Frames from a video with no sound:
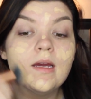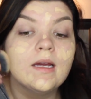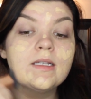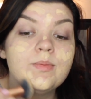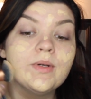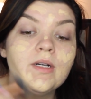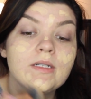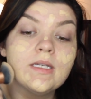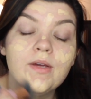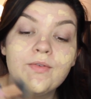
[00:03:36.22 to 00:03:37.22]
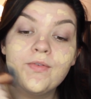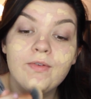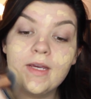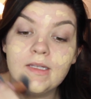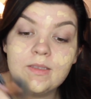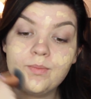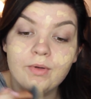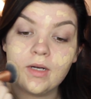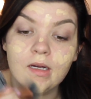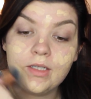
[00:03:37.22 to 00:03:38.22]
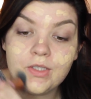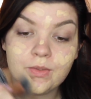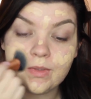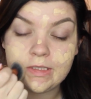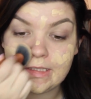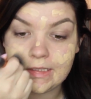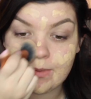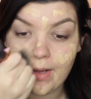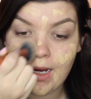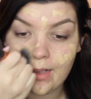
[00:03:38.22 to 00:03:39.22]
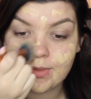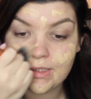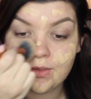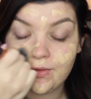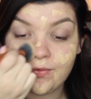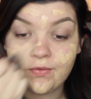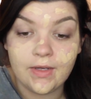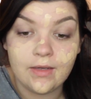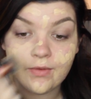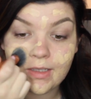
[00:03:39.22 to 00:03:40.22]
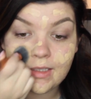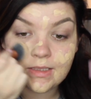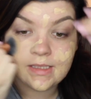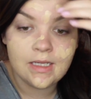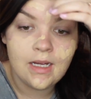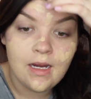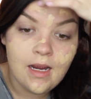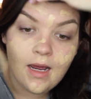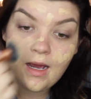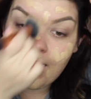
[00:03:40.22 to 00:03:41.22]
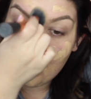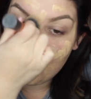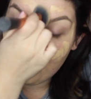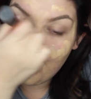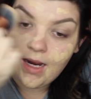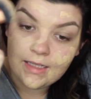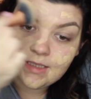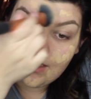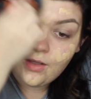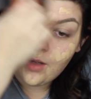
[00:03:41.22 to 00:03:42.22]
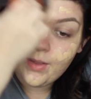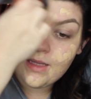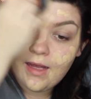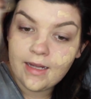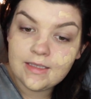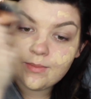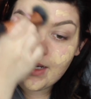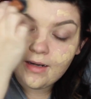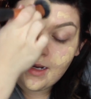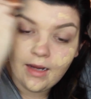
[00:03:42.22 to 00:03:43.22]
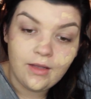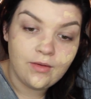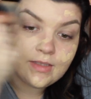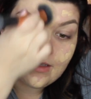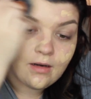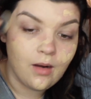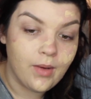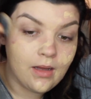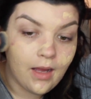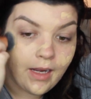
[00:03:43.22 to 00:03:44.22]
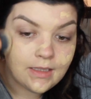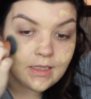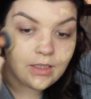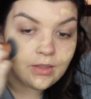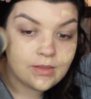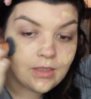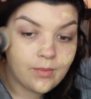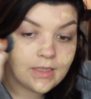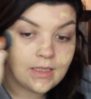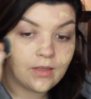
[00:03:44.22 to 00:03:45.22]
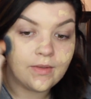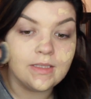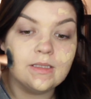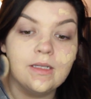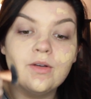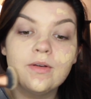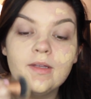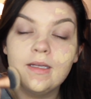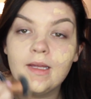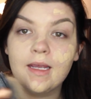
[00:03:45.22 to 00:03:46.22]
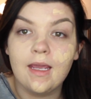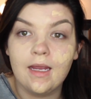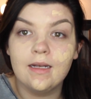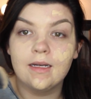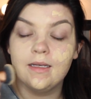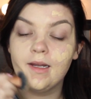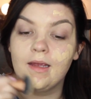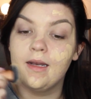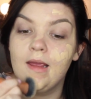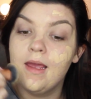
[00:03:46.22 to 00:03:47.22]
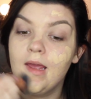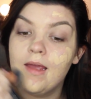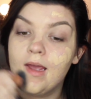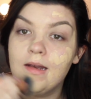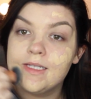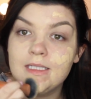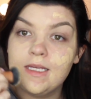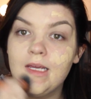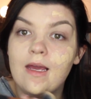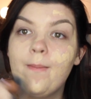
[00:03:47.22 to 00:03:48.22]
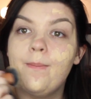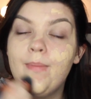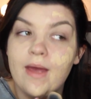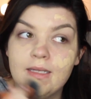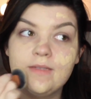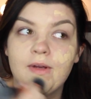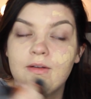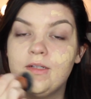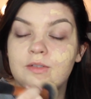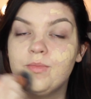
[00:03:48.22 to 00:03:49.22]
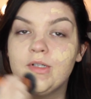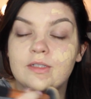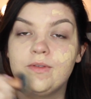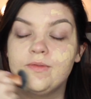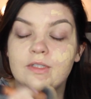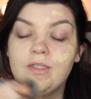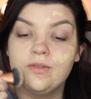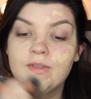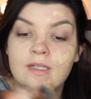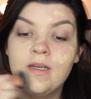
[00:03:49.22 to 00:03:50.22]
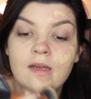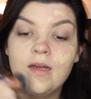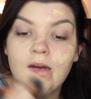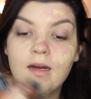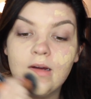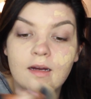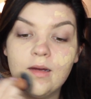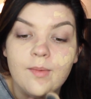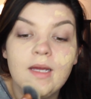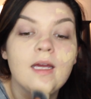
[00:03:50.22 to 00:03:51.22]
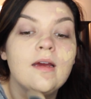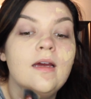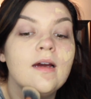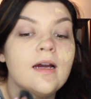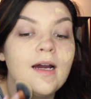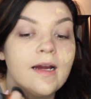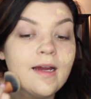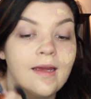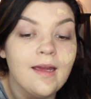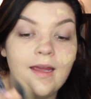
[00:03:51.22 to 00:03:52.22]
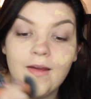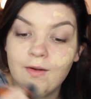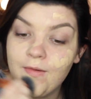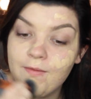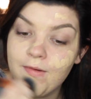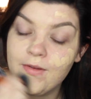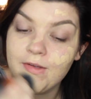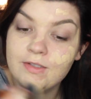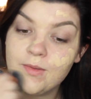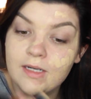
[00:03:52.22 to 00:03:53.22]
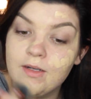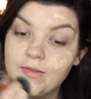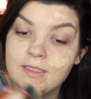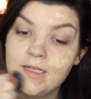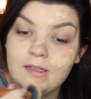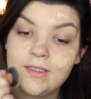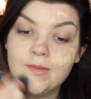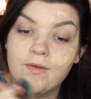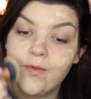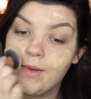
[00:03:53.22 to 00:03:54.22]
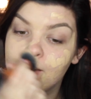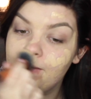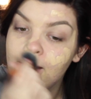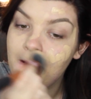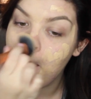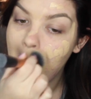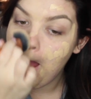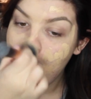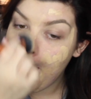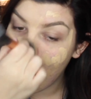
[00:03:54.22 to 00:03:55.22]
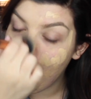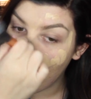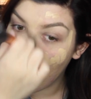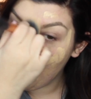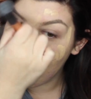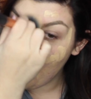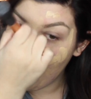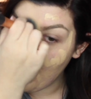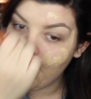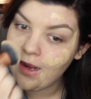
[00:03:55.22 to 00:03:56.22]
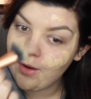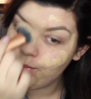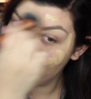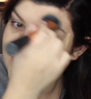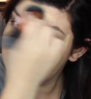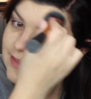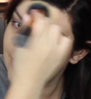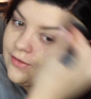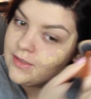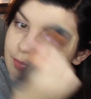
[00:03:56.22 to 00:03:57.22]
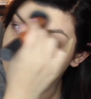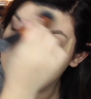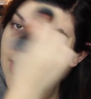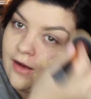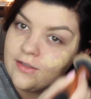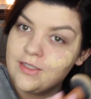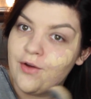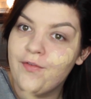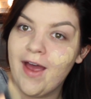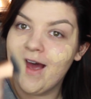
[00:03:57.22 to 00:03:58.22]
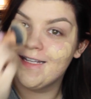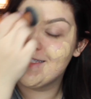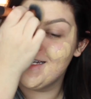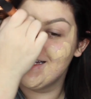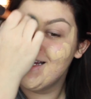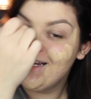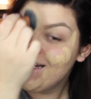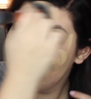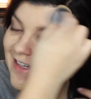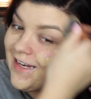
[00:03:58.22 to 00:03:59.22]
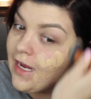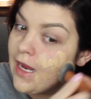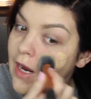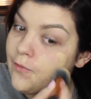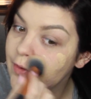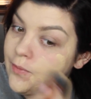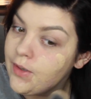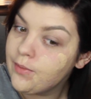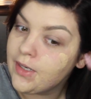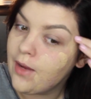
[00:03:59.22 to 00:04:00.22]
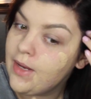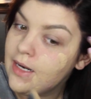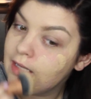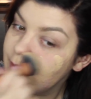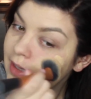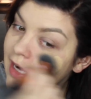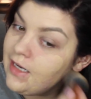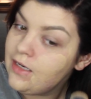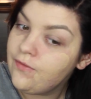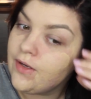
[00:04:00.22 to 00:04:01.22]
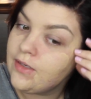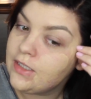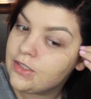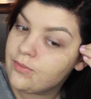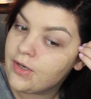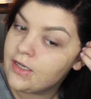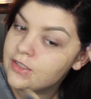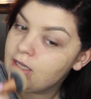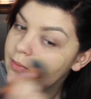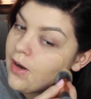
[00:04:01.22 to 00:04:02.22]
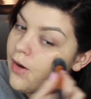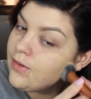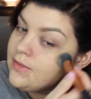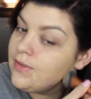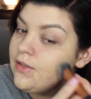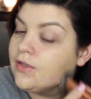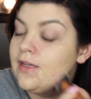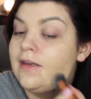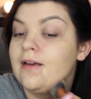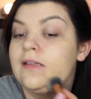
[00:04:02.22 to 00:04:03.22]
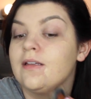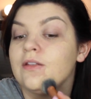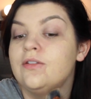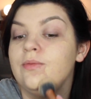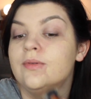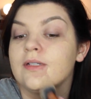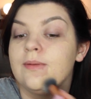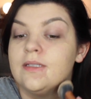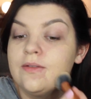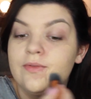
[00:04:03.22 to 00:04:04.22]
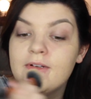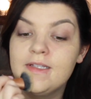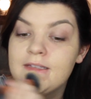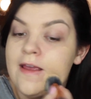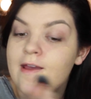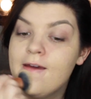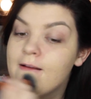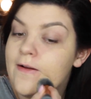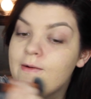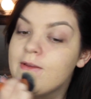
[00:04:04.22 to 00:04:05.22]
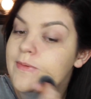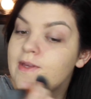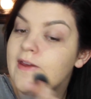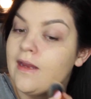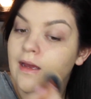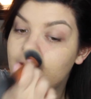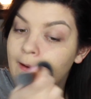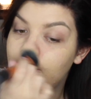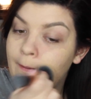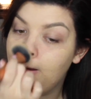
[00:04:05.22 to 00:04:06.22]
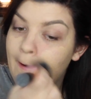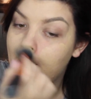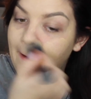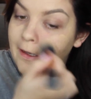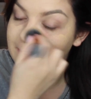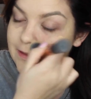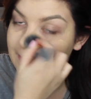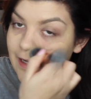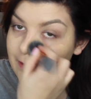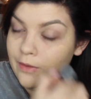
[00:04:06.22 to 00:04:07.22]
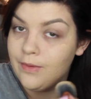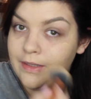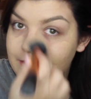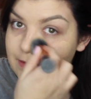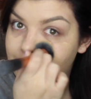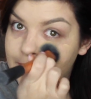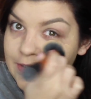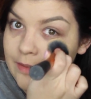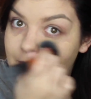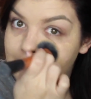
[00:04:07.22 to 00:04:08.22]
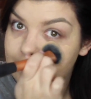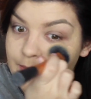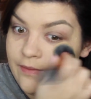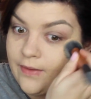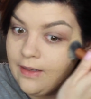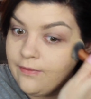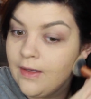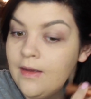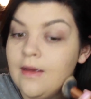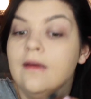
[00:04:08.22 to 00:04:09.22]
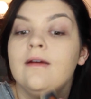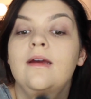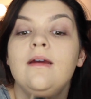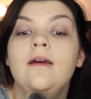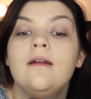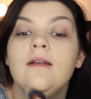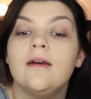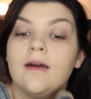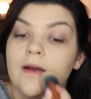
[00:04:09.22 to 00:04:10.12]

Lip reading: Expert Face Brush, which is my absolute favorite. I tell all my clients about it. I use it on all my clients. I use it on myself. It's literally like $8.99, and it's the best foundation brush I've ever used. I used to work at Ulta. I used to work for Benefit, and I would sell this brush out so fast. Like everyone would in and they'd be like, I need a foundation brush, and they would always be looking at like the super expensive ones, and I'd always be like, actually I know one that's super cheap and it's my fave. And